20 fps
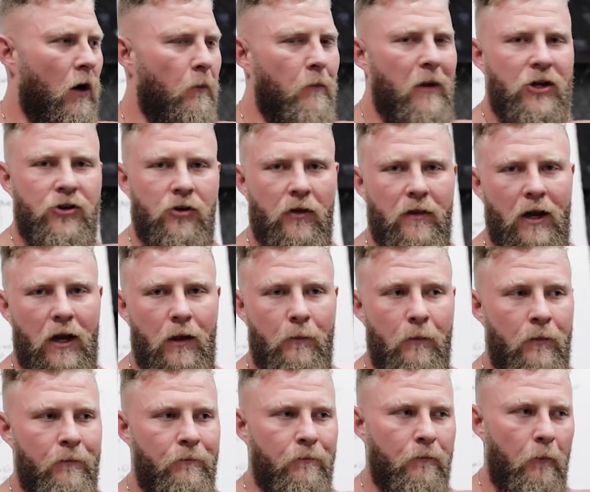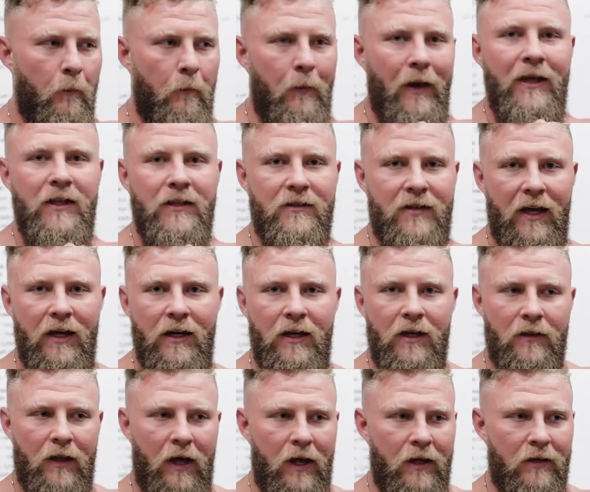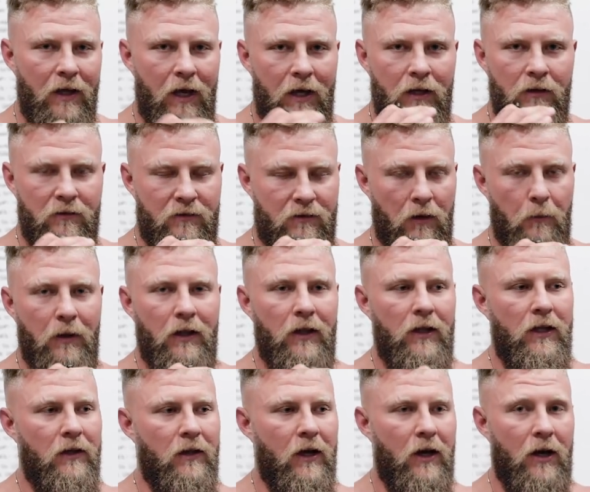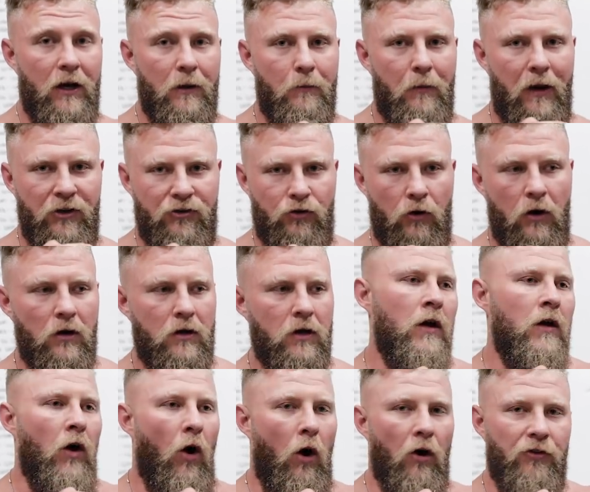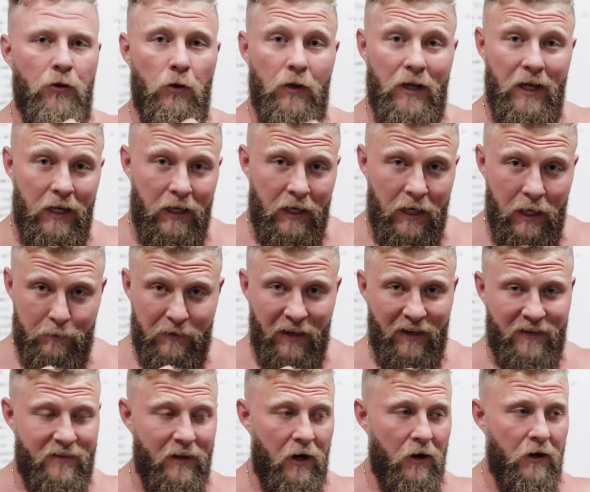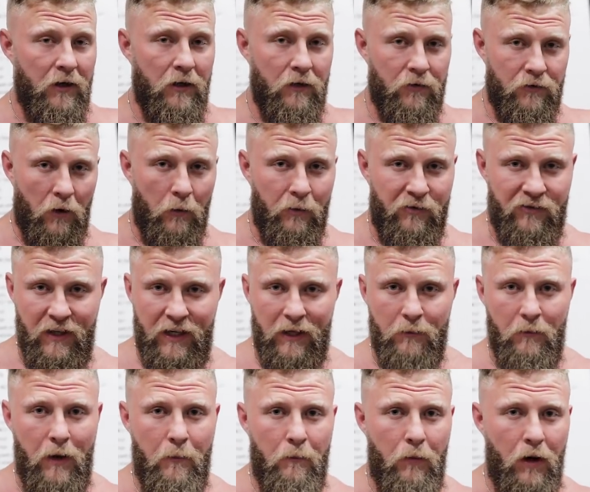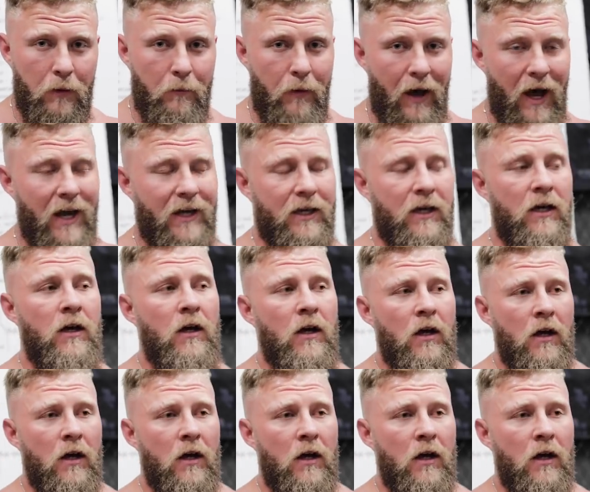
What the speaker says: Make sure that I'm maintaining that stability there in my trunk. Also getting hip dexterity. So I'm sitting my butt back.